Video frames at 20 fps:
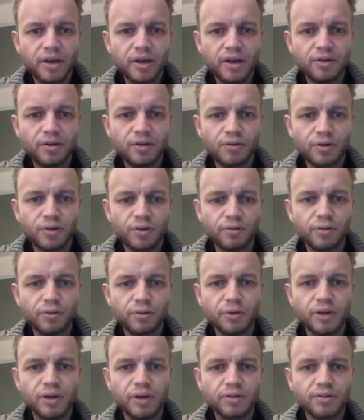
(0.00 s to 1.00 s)
you've got your
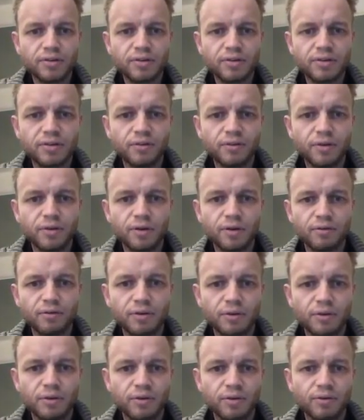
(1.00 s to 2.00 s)
full answers if you don't
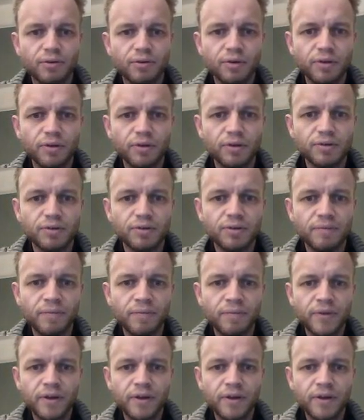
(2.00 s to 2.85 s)
feel you've got those.